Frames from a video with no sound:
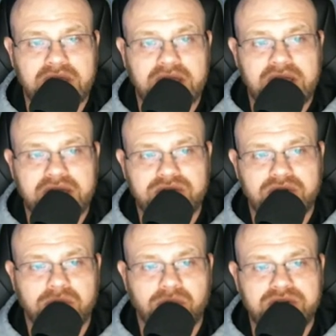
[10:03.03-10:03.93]
and show
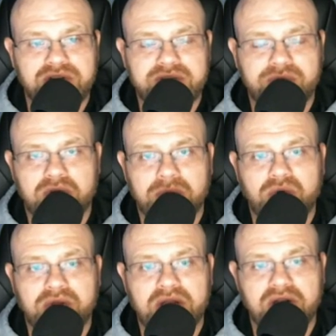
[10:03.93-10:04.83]
your appreciation for what I'm
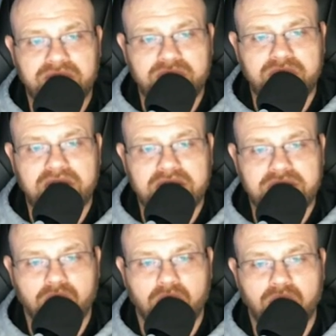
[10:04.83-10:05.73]
doing here if you think
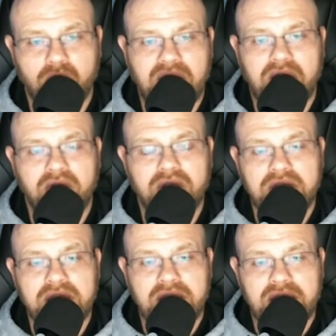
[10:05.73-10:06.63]
it's worthwhile
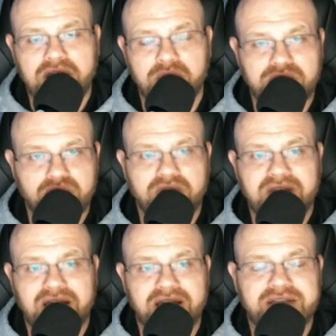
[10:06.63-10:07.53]
and you enjoy the
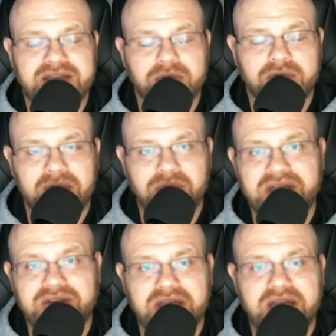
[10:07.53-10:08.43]
content. With that
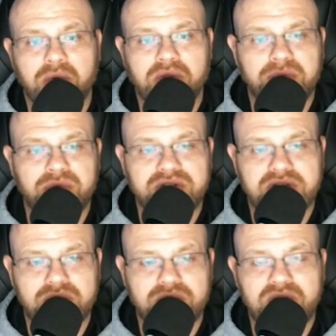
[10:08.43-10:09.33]
being said, I really
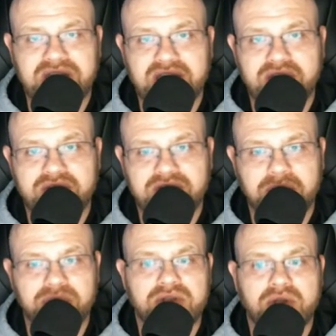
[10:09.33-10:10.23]
appreciate you tuning into this
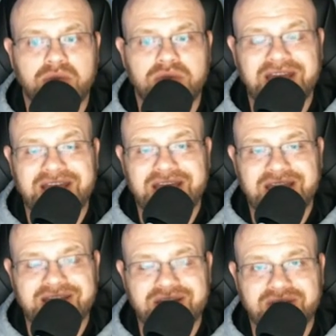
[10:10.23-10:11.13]
episode. And
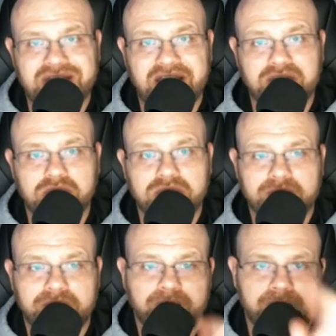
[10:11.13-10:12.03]
until the next one,
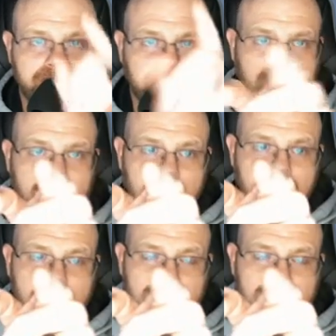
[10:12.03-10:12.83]
Q